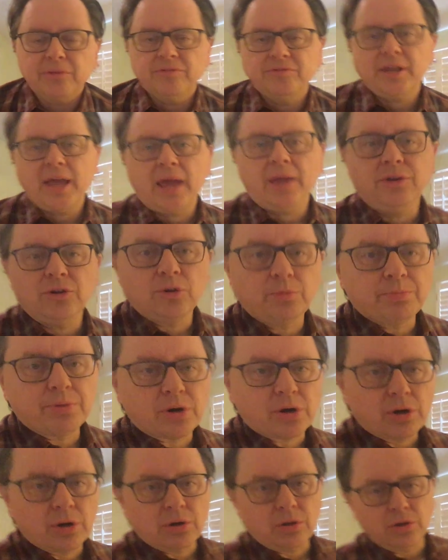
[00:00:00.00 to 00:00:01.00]
of Daniel
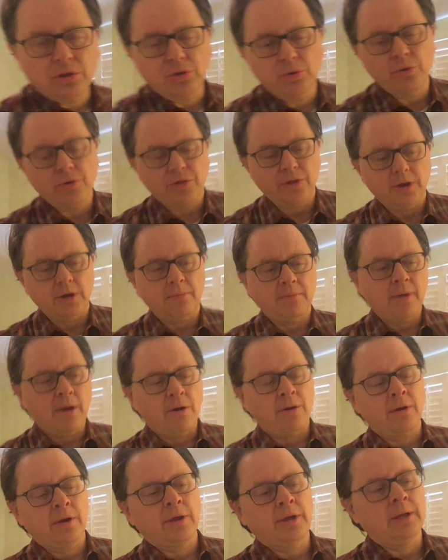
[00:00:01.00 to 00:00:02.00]
Pearl, who is an
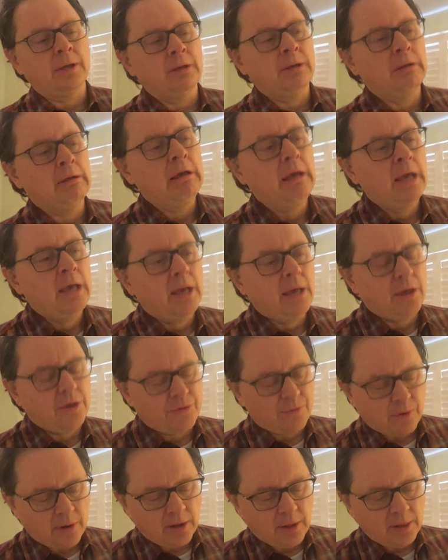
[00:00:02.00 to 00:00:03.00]

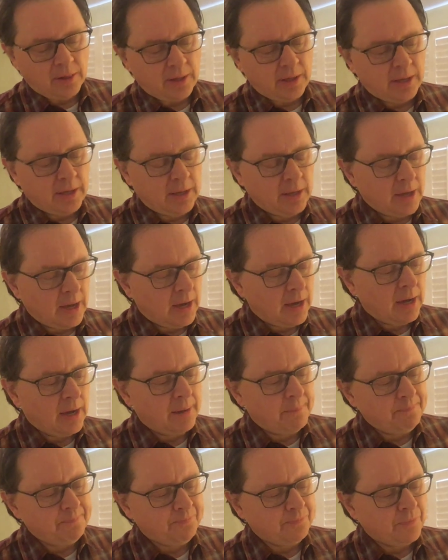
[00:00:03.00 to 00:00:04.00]
American-Israeli
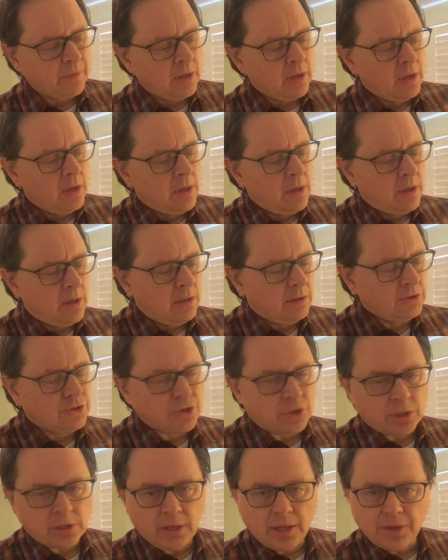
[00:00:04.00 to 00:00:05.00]

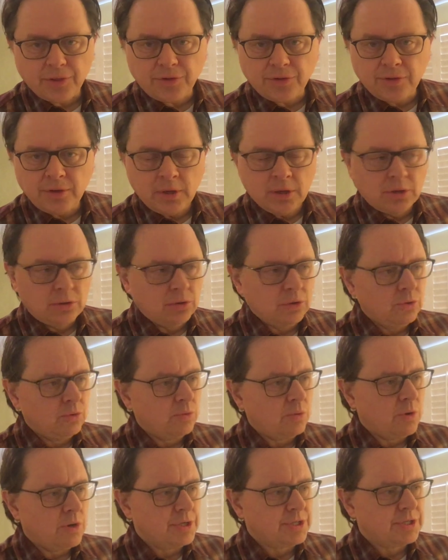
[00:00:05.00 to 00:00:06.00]
journalist who
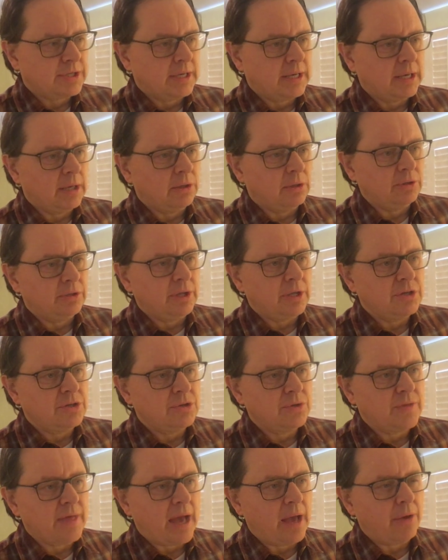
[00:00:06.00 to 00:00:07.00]
was killed in
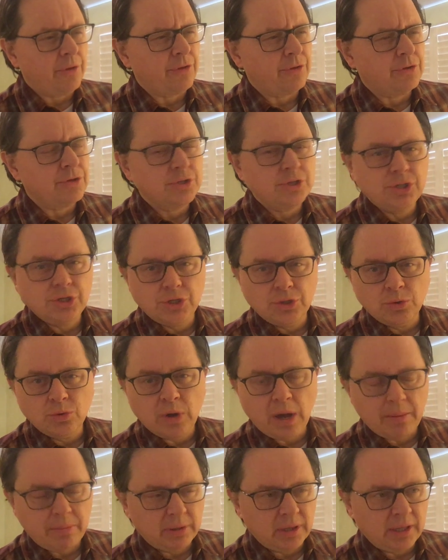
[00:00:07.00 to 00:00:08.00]
2002,
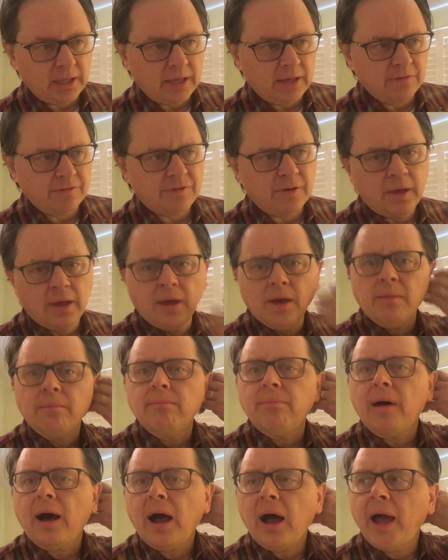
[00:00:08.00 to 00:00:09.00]
I believe,
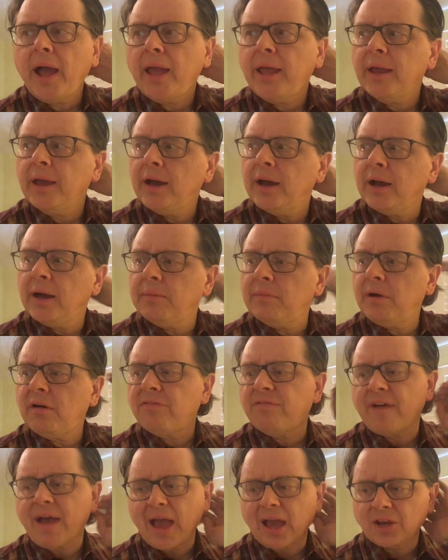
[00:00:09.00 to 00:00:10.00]
by a
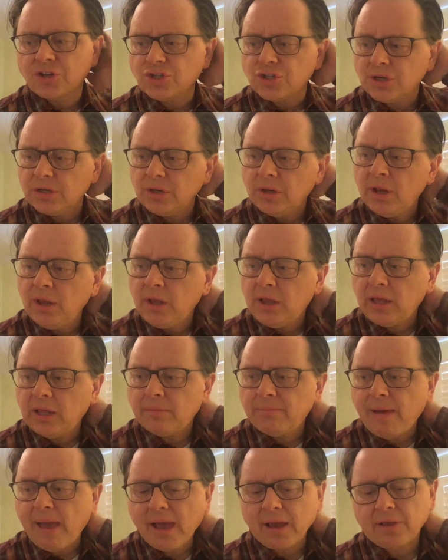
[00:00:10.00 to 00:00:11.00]
faction in
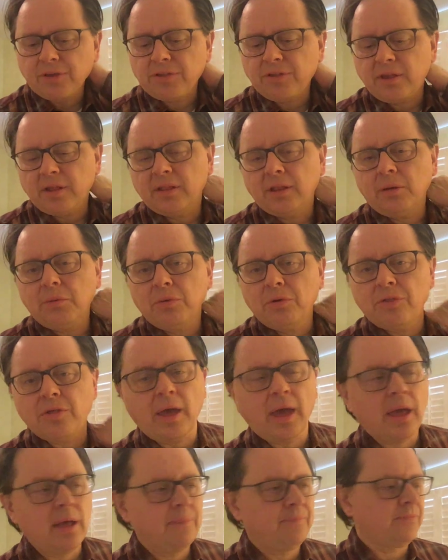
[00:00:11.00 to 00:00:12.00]
Pakistan that was
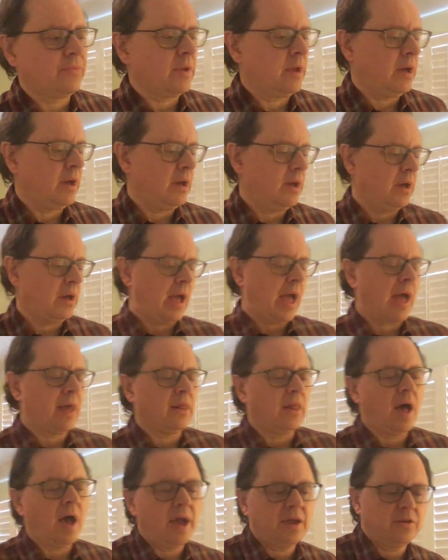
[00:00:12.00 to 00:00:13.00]

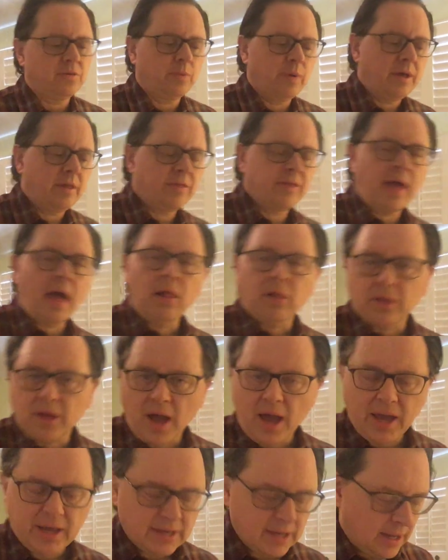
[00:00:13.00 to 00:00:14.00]
allied with
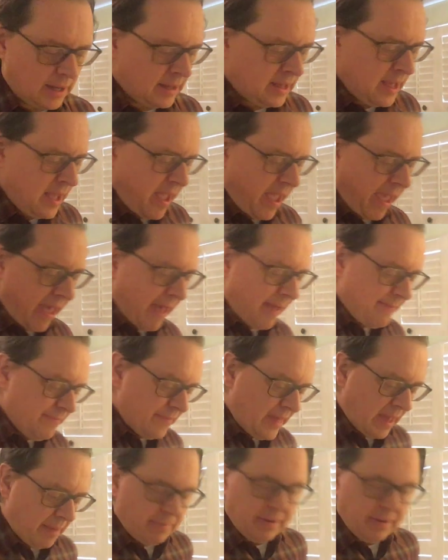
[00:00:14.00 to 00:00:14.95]
Al-Qaeda, and they